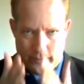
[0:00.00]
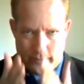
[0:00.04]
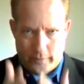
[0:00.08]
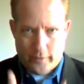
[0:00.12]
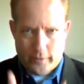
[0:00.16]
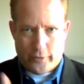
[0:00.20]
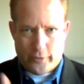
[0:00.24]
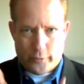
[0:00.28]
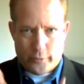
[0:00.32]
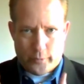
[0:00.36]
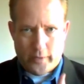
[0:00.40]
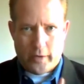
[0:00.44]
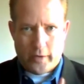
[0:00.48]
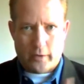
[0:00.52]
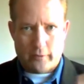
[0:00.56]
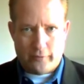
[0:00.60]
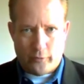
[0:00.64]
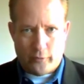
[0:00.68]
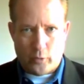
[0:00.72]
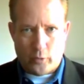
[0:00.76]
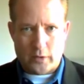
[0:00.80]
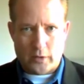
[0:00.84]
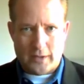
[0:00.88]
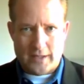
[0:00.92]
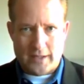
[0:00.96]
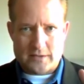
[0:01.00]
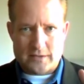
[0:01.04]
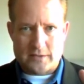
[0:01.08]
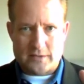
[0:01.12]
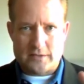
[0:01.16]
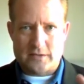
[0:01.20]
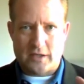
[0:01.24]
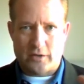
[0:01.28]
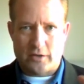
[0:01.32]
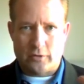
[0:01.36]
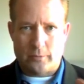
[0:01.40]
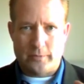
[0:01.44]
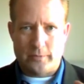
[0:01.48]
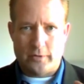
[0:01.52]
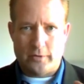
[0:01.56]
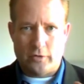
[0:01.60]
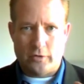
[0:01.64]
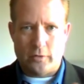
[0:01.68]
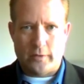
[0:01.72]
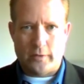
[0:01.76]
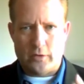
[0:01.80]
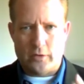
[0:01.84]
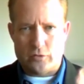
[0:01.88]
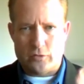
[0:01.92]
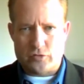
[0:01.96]
the 3 or 4 lessons that you'll be
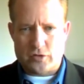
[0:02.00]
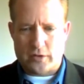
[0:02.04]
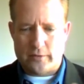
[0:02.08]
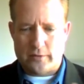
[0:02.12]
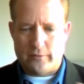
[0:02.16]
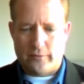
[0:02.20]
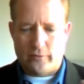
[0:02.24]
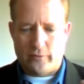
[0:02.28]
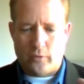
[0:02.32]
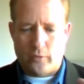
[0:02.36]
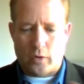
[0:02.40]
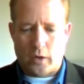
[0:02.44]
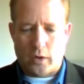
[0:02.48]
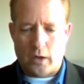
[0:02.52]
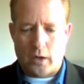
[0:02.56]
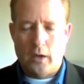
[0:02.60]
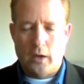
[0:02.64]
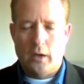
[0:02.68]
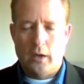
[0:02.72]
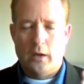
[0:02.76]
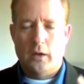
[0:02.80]
doing, usually 4,